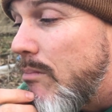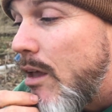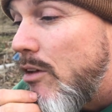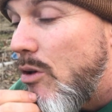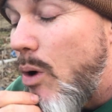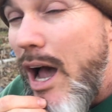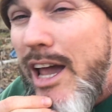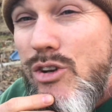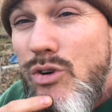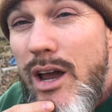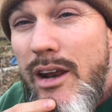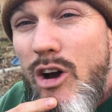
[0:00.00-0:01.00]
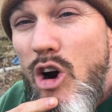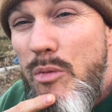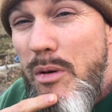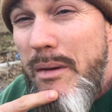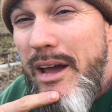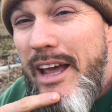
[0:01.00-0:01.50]
So I try to
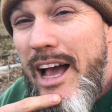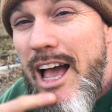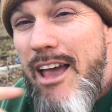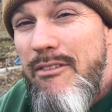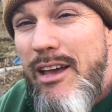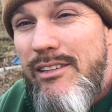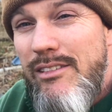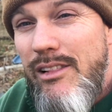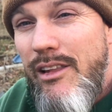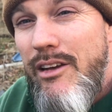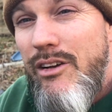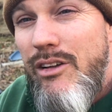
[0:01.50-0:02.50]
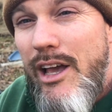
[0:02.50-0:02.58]
open my hive as little